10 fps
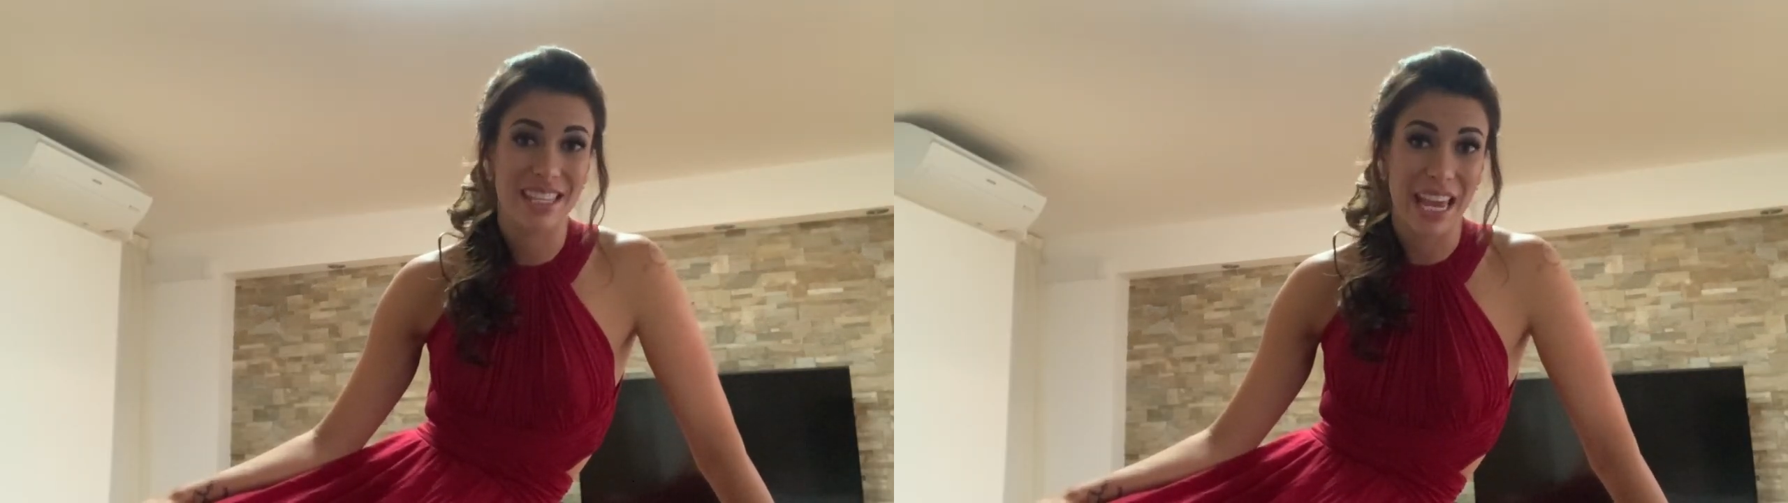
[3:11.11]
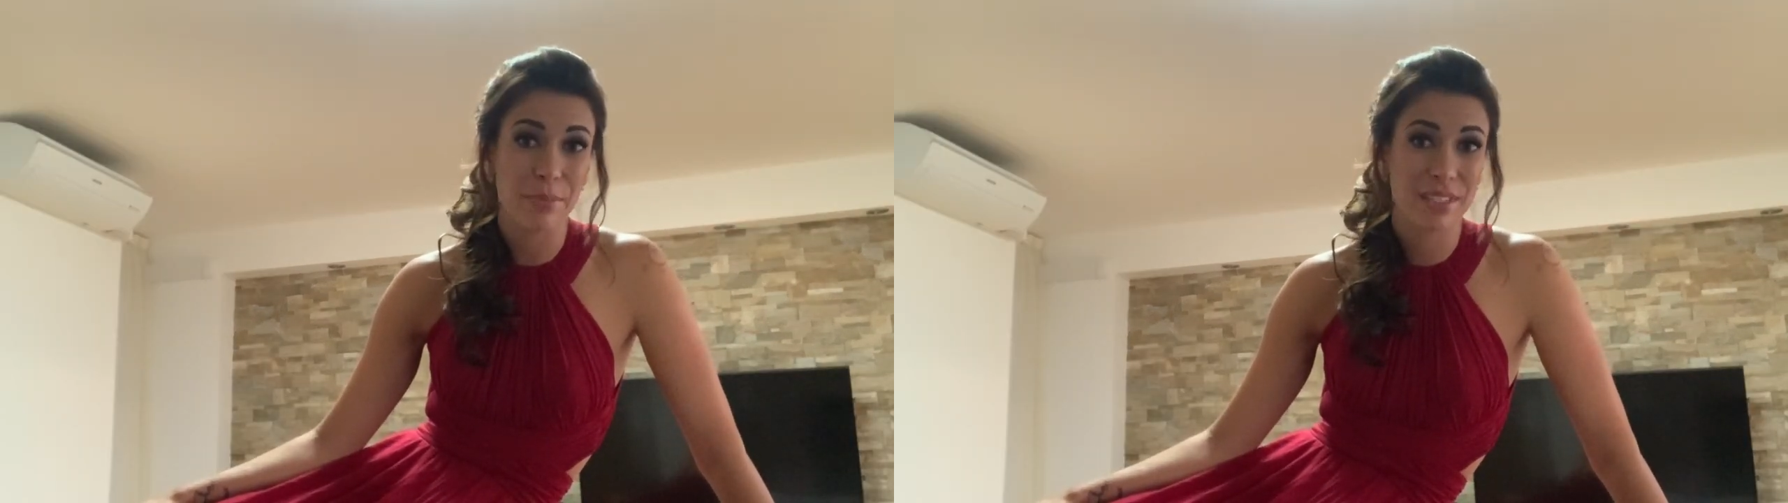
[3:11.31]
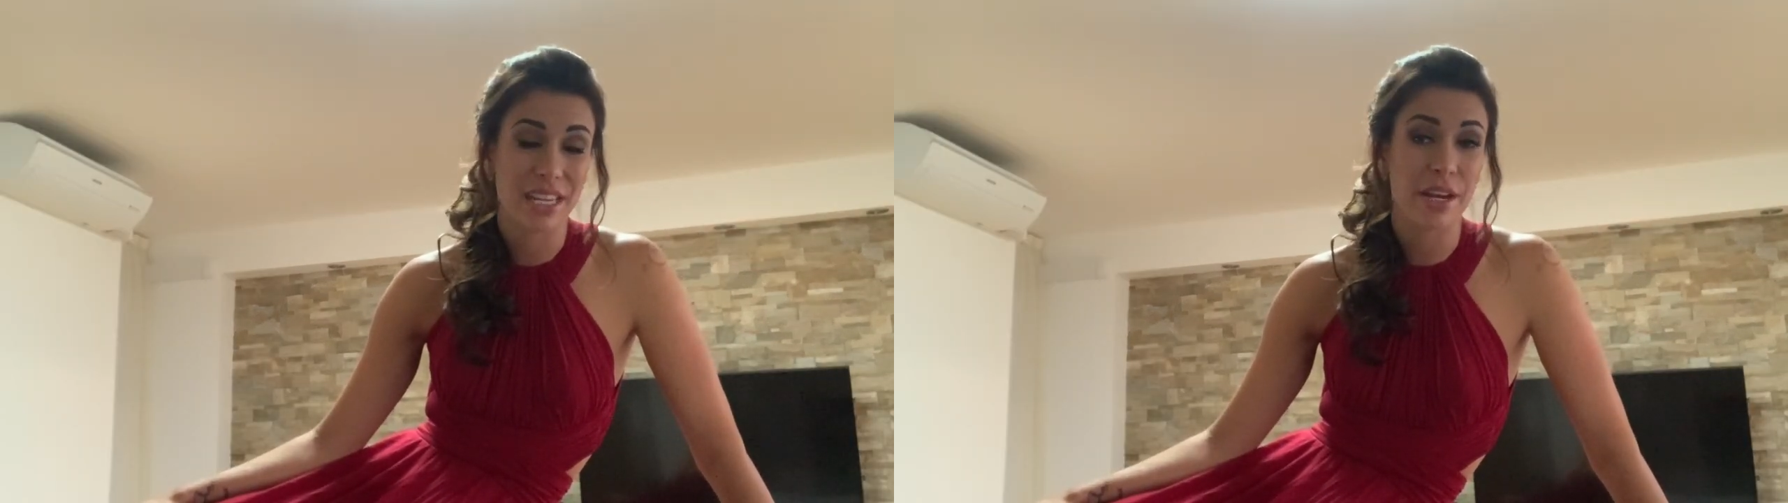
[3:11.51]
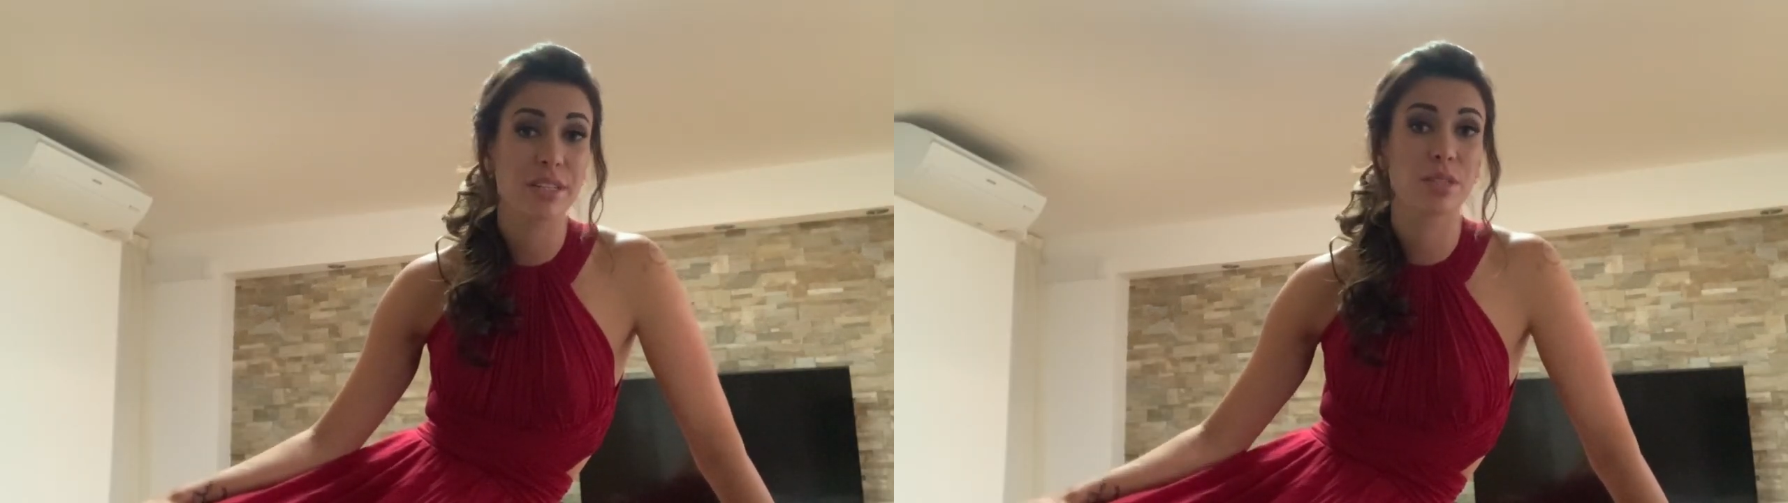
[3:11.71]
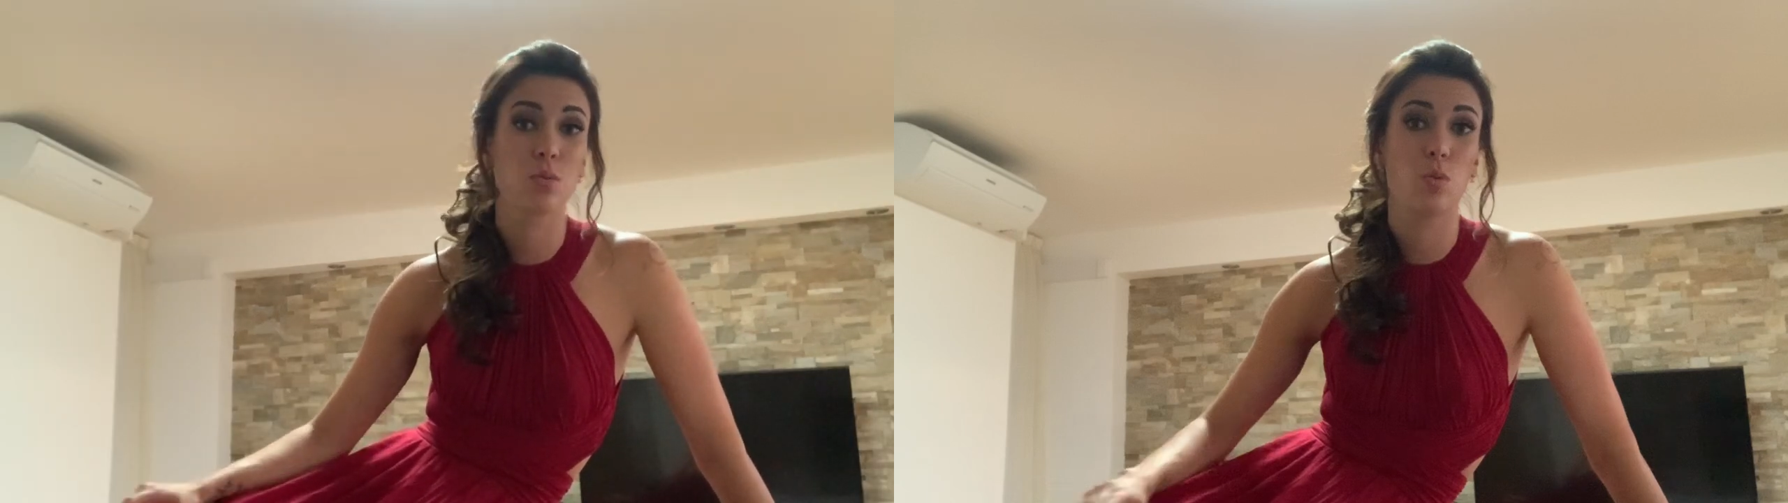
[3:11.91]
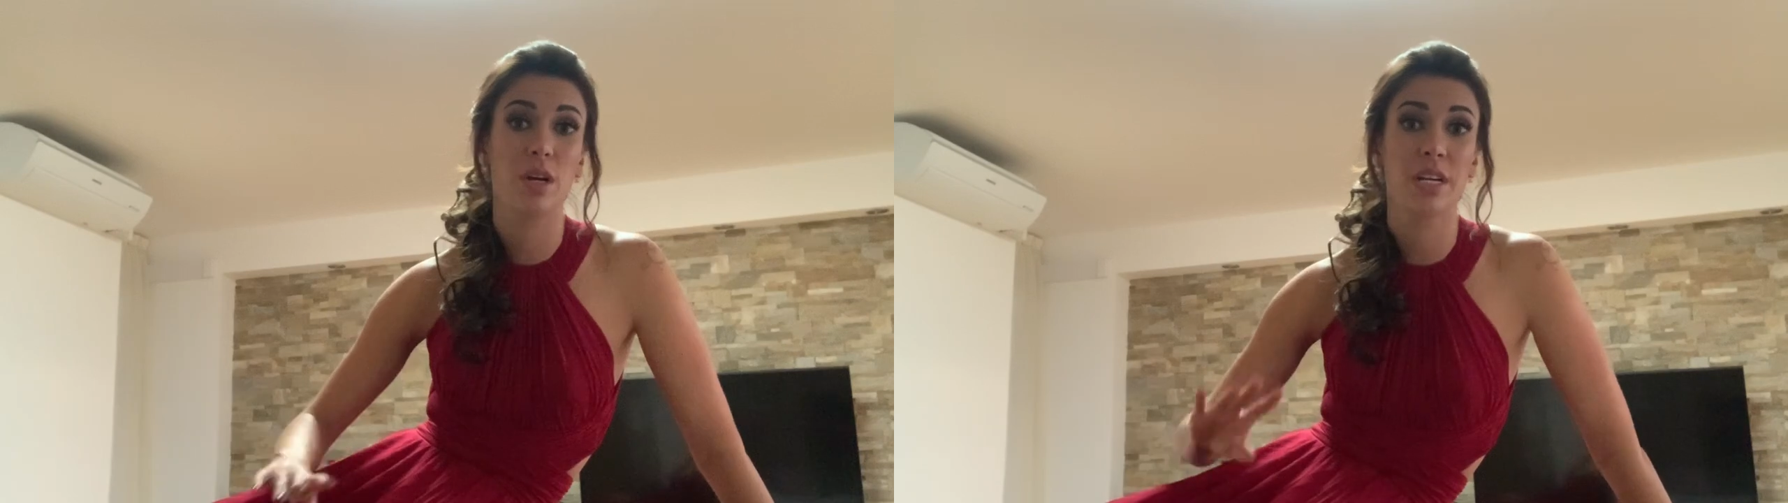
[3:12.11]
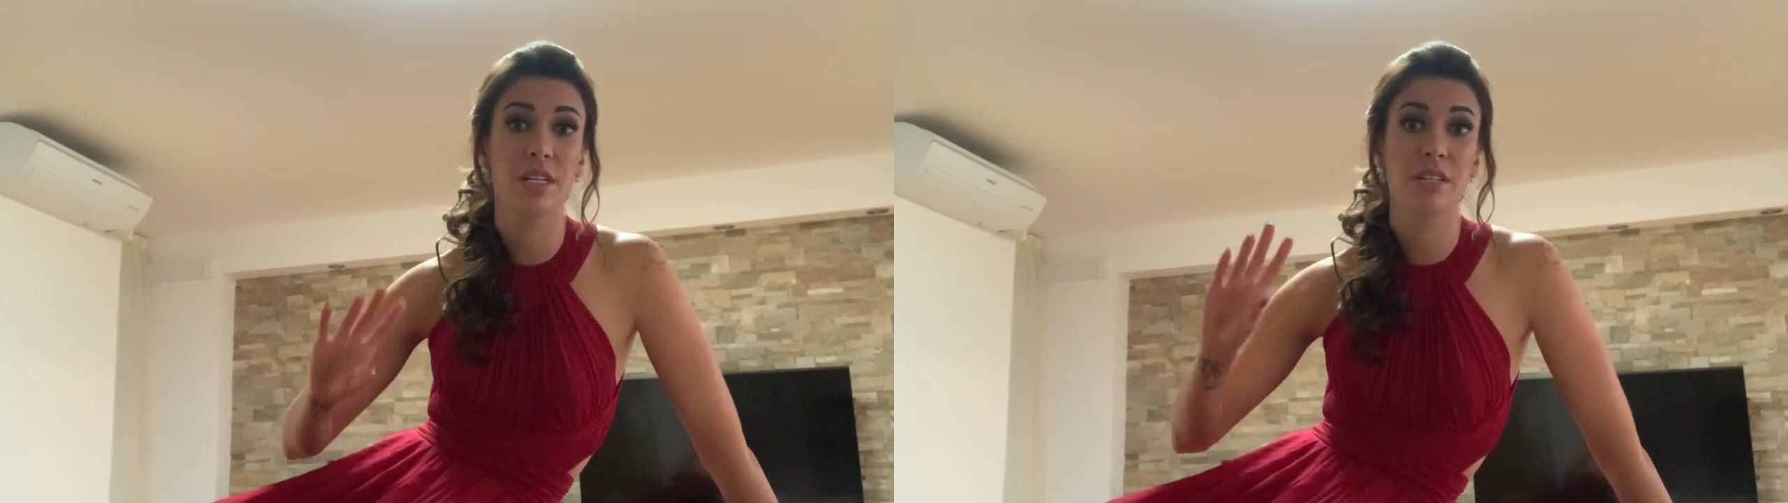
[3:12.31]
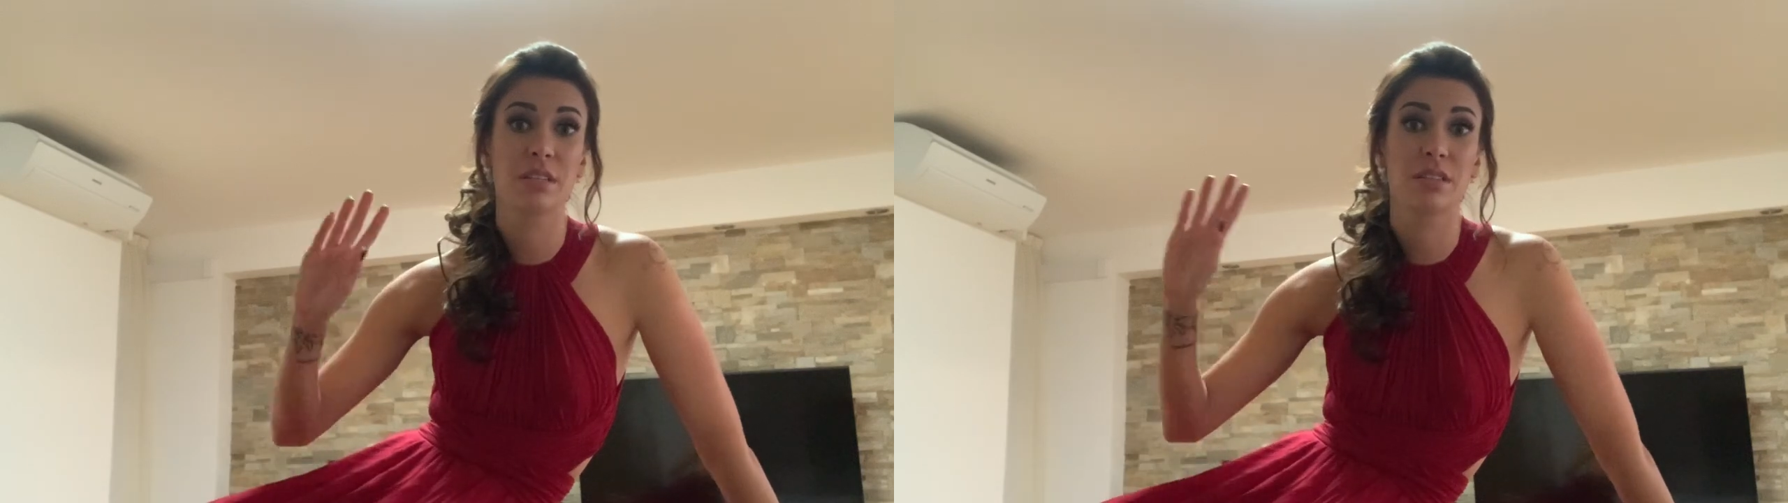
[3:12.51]
same things
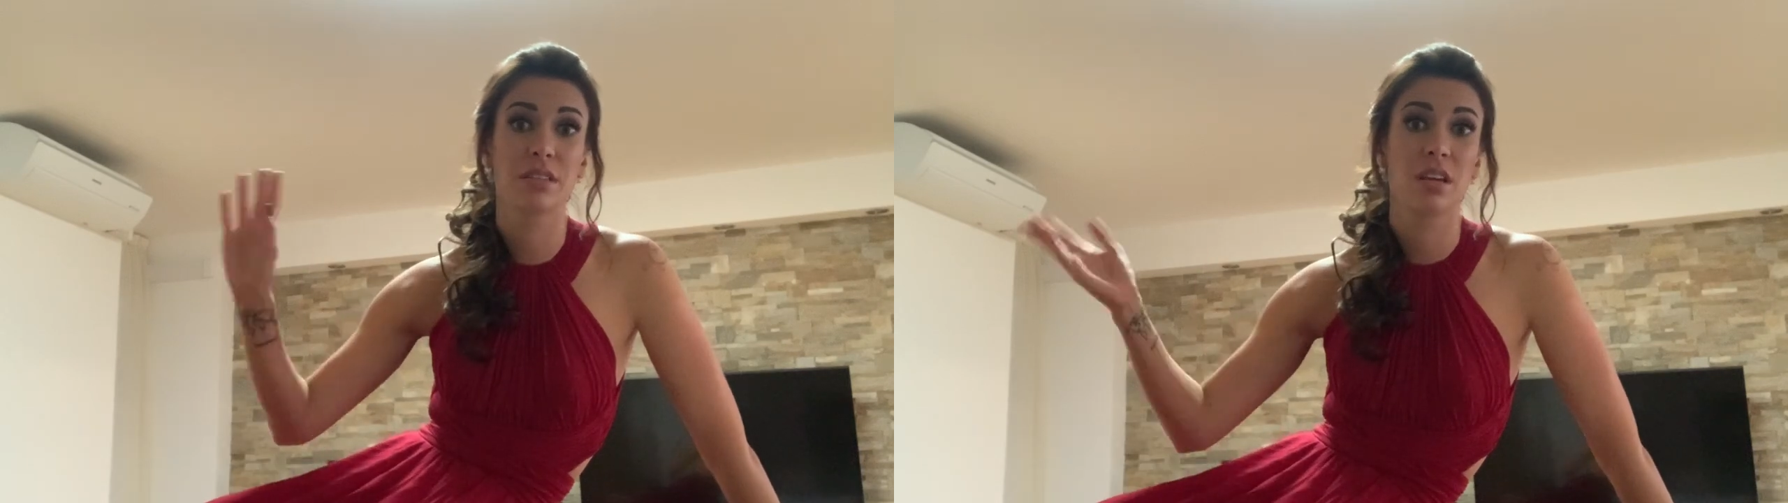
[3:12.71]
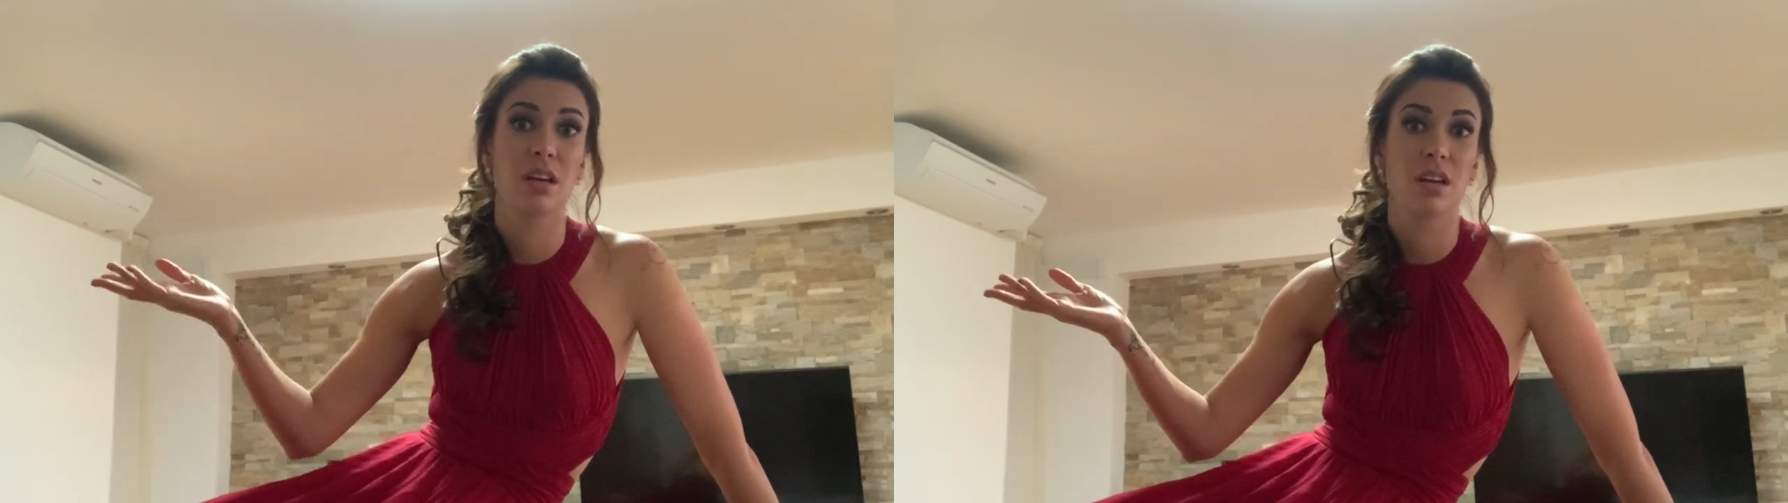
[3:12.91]
with